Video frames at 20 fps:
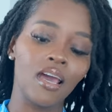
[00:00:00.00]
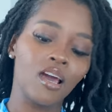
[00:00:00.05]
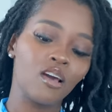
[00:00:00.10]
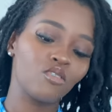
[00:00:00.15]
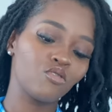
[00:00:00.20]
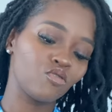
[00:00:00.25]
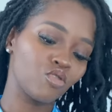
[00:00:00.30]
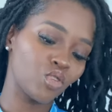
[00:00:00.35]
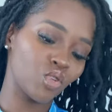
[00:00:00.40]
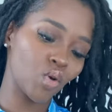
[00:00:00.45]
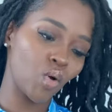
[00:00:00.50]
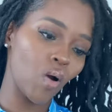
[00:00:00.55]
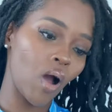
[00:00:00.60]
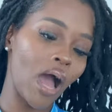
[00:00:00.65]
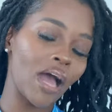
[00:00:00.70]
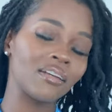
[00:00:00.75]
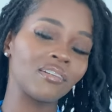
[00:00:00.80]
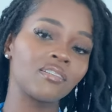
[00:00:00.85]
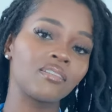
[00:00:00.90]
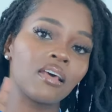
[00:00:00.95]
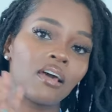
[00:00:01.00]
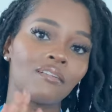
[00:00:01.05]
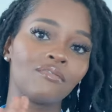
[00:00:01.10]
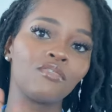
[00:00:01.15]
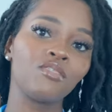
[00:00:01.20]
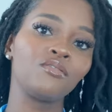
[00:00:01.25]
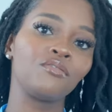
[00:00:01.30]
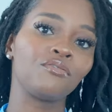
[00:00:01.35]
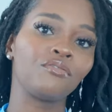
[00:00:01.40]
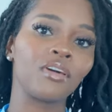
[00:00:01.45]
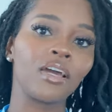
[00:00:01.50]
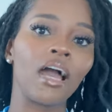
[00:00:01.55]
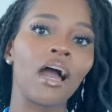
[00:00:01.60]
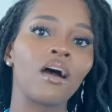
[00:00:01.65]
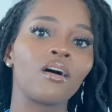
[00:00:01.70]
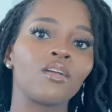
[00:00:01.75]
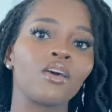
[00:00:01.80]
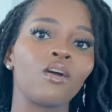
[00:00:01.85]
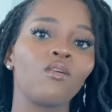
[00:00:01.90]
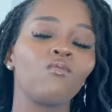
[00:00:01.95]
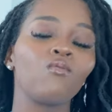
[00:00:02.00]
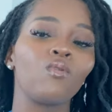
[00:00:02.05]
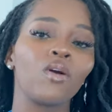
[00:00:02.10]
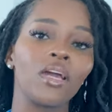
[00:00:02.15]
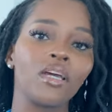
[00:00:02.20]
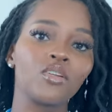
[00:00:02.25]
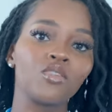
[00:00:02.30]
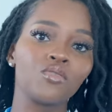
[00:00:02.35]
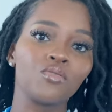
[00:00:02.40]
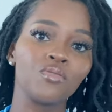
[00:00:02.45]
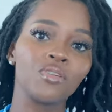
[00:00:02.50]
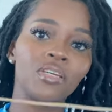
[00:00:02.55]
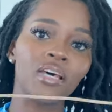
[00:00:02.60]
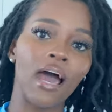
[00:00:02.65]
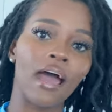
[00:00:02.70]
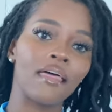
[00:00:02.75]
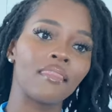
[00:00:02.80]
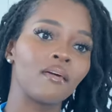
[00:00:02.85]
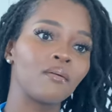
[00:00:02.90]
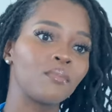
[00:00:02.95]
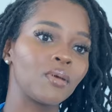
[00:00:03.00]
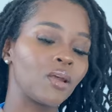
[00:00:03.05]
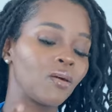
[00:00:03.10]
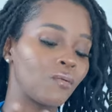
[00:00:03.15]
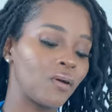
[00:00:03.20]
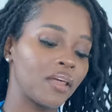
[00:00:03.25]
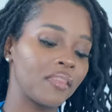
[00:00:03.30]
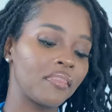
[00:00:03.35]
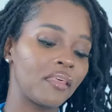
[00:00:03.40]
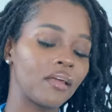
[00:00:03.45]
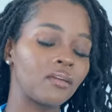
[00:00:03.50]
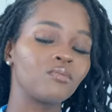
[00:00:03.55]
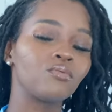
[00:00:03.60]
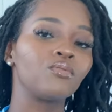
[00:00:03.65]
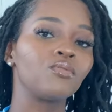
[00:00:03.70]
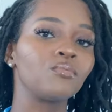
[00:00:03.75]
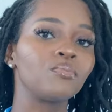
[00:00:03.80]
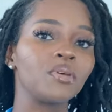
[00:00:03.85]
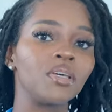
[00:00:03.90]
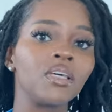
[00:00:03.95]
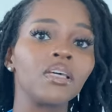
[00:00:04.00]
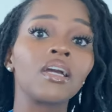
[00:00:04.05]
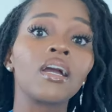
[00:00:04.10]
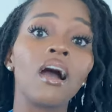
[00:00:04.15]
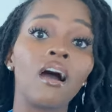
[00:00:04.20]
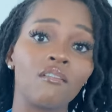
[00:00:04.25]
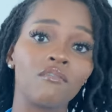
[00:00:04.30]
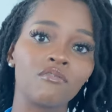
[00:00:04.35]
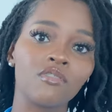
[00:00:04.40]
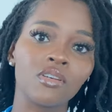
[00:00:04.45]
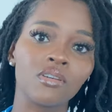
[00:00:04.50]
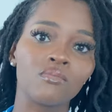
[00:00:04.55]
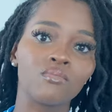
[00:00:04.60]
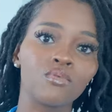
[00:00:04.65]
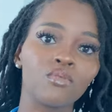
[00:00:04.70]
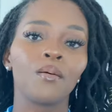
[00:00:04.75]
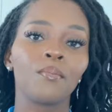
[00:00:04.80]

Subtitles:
So I just have to figure out a way to tie them in a way that will be comfortable.